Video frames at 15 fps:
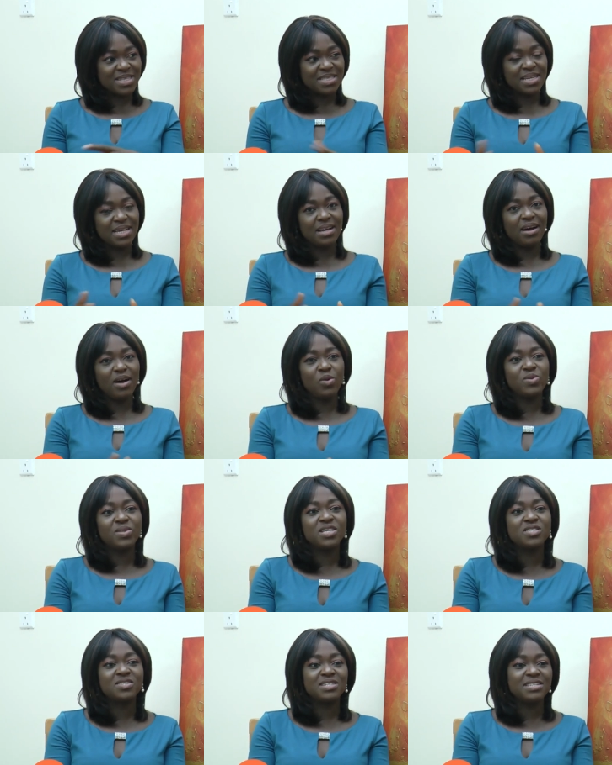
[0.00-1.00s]
Party, oh,
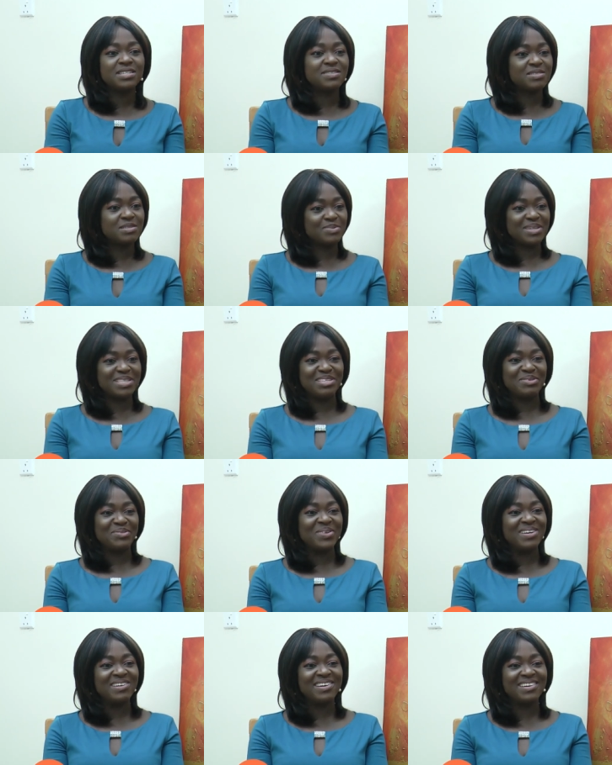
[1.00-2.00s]
National Interest
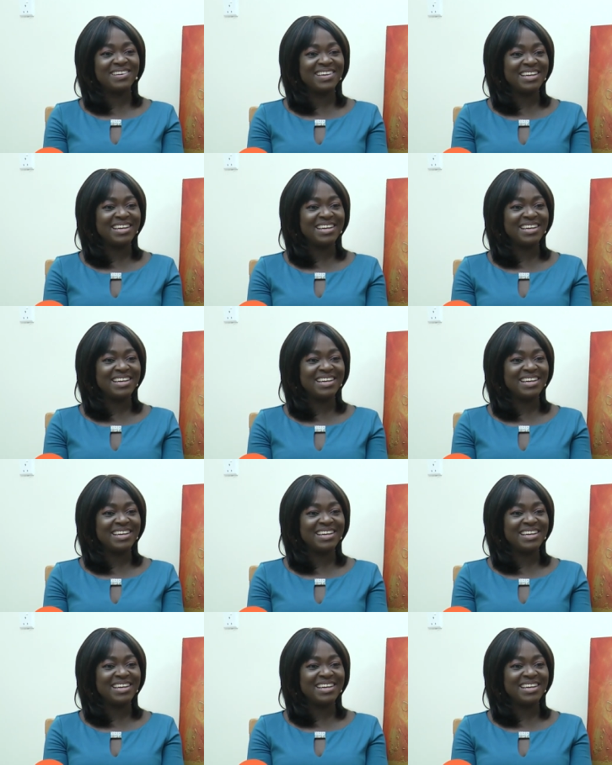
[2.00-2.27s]
Party, we're